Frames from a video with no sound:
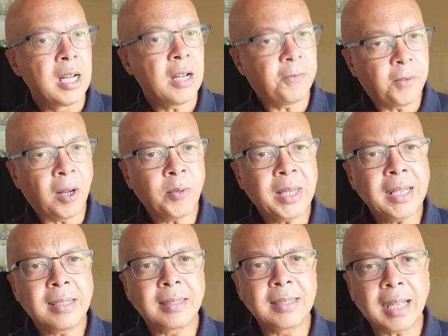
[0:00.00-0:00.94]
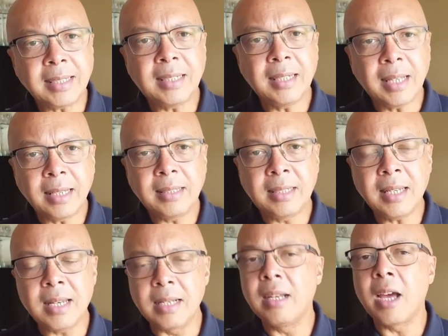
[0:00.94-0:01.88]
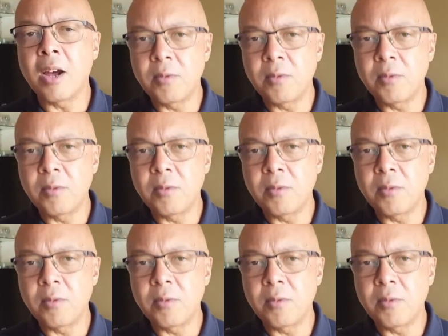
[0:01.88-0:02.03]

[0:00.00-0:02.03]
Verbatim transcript: Now, following nineteen eighteen,